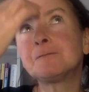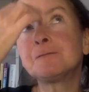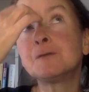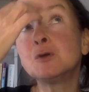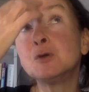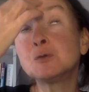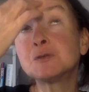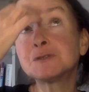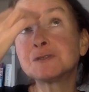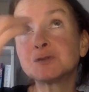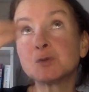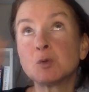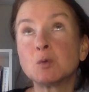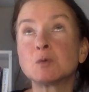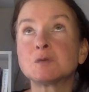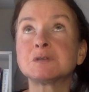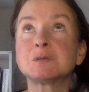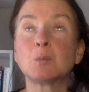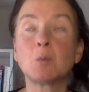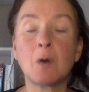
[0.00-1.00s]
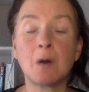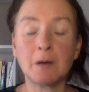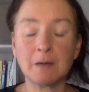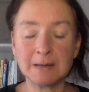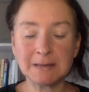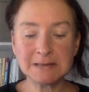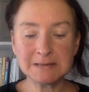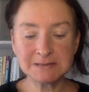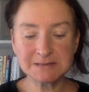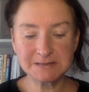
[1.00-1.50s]
Food source
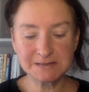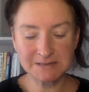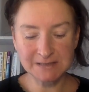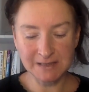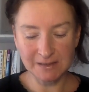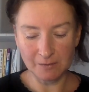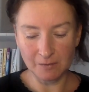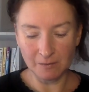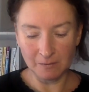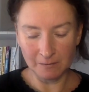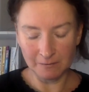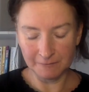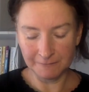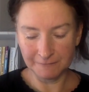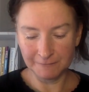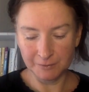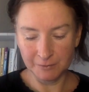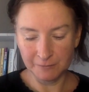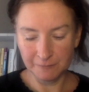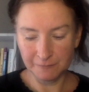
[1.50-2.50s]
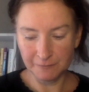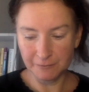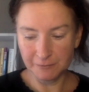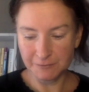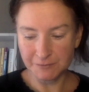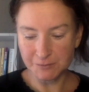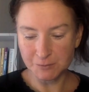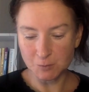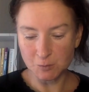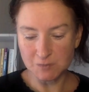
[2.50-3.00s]
wise, there are a few food
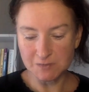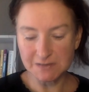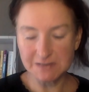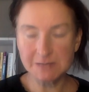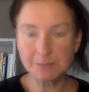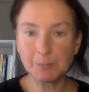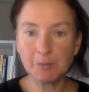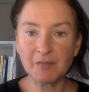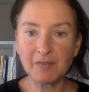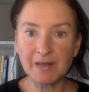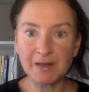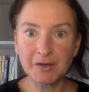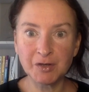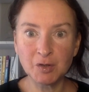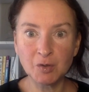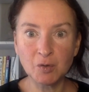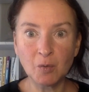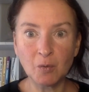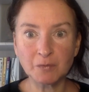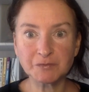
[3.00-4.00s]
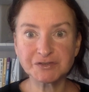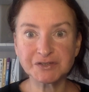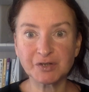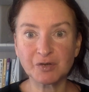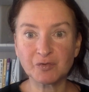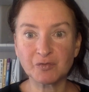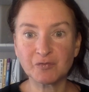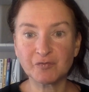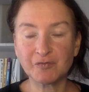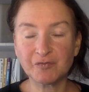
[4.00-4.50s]
sources, but they're not
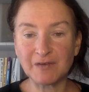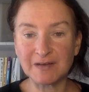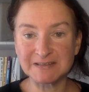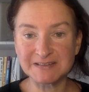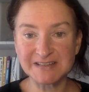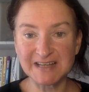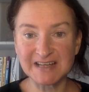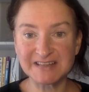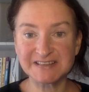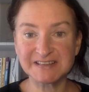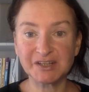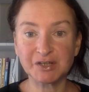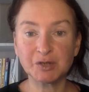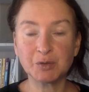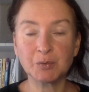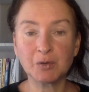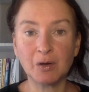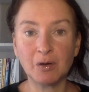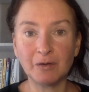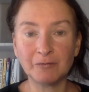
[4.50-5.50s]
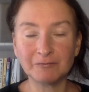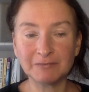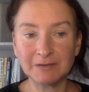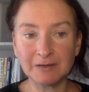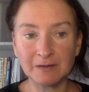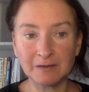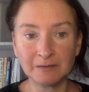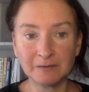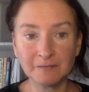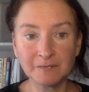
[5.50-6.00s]
fantastic. You can't
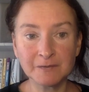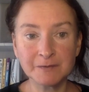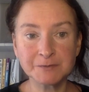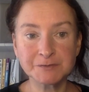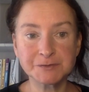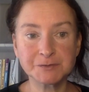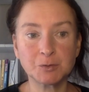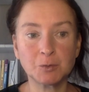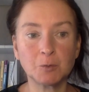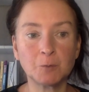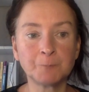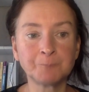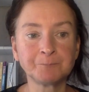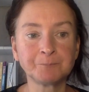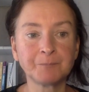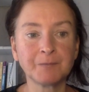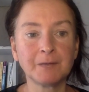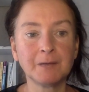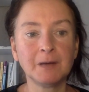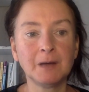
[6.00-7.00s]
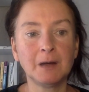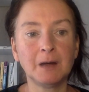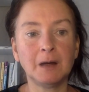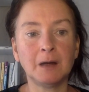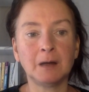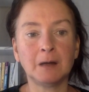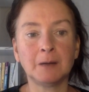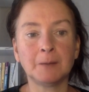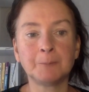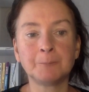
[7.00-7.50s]
rely on those at all.
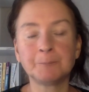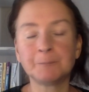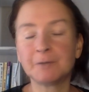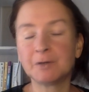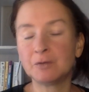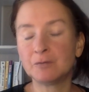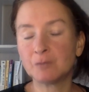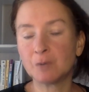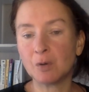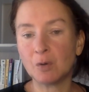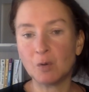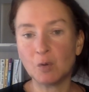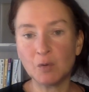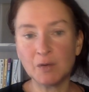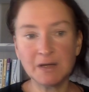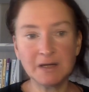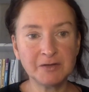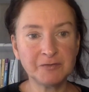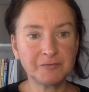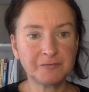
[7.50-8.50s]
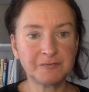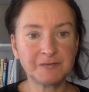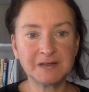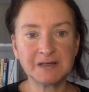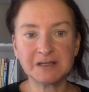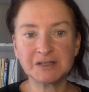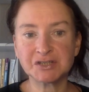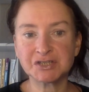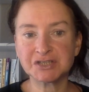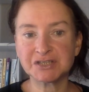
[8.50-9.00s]
You've got oily
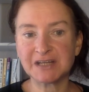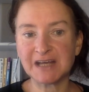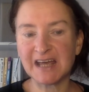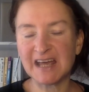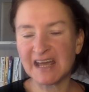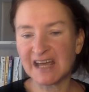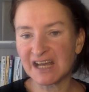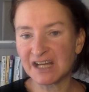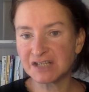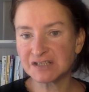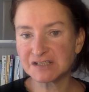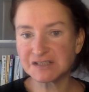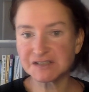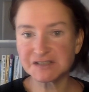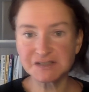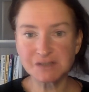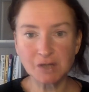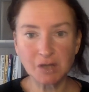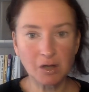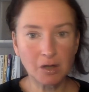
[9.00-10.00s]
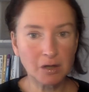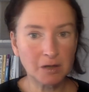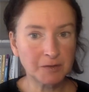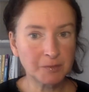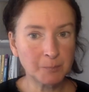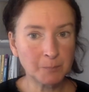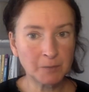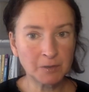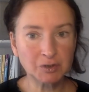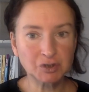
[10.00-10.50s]
fish, eggs, certain kind
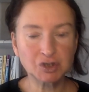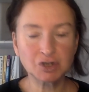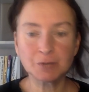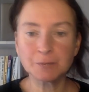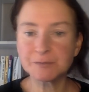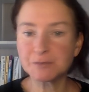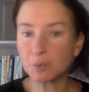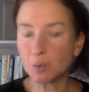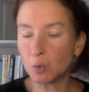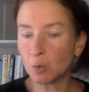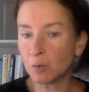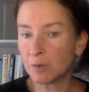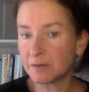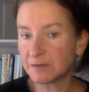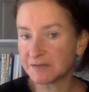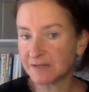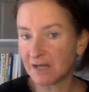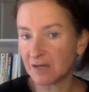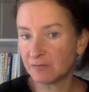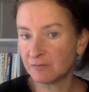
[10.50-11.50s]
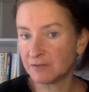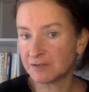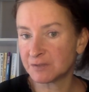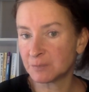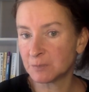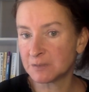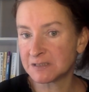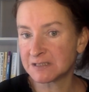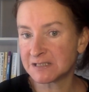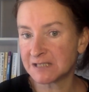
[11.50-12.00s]
of mushrooms all contain
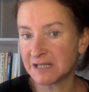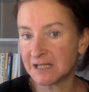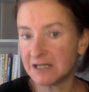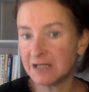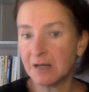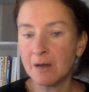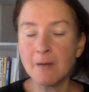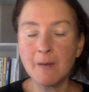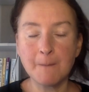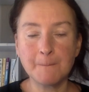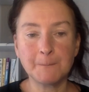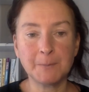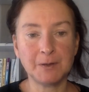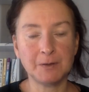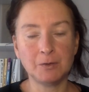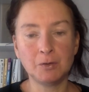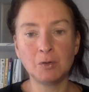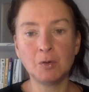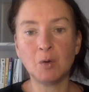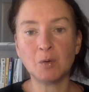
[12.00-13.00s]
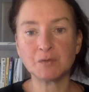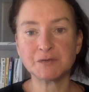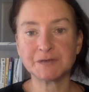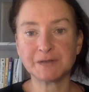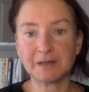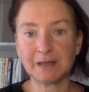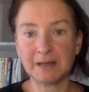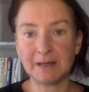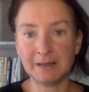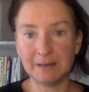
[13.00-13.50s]
vitamin D, but not
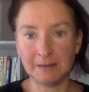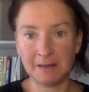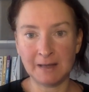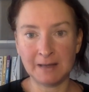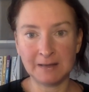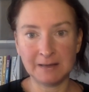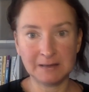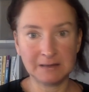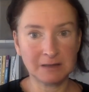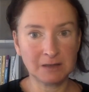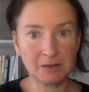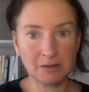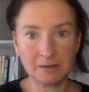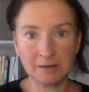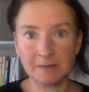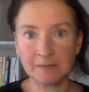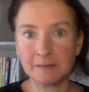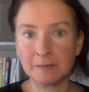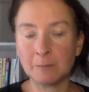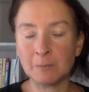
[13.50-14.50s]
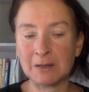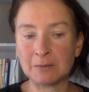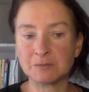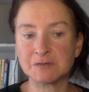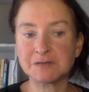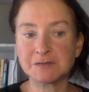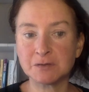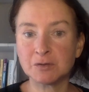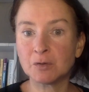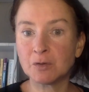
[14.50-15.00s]
in anything like the
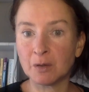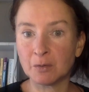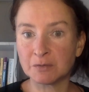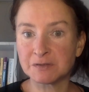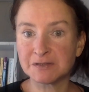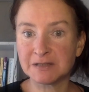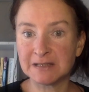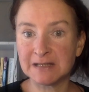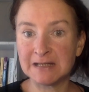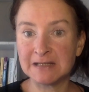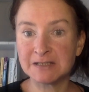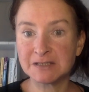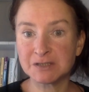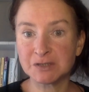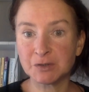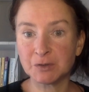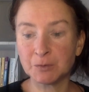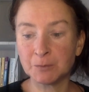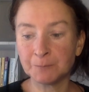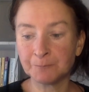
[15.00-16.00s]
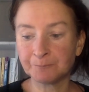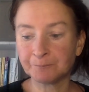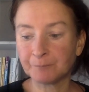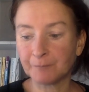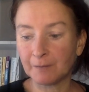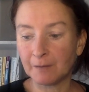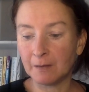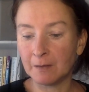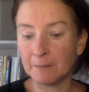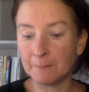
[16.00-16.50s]
amounts that you're going to need to
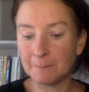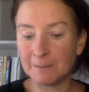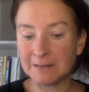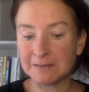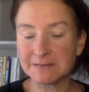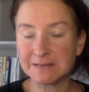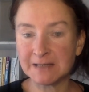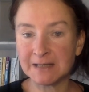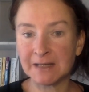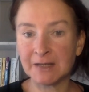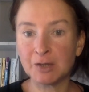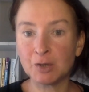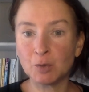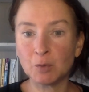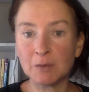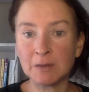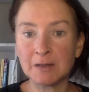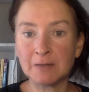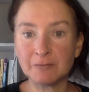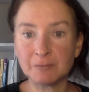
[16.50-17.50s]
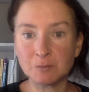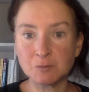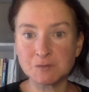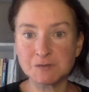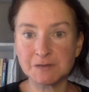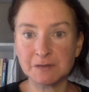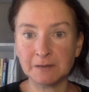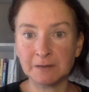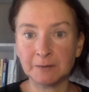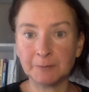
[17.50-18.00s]
maintain your levels
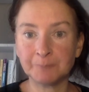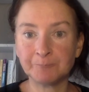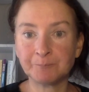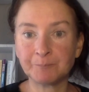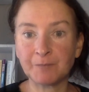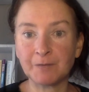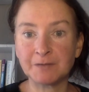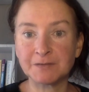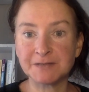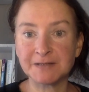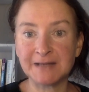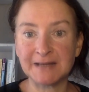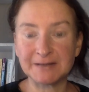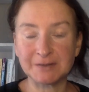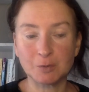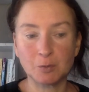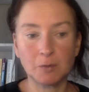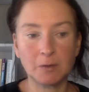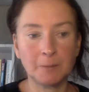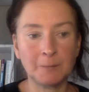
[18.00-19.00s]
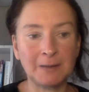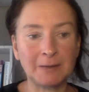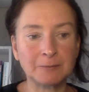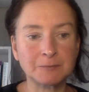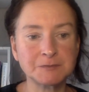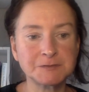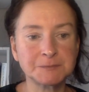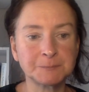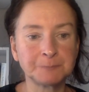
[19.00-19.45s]
at an adequate amount.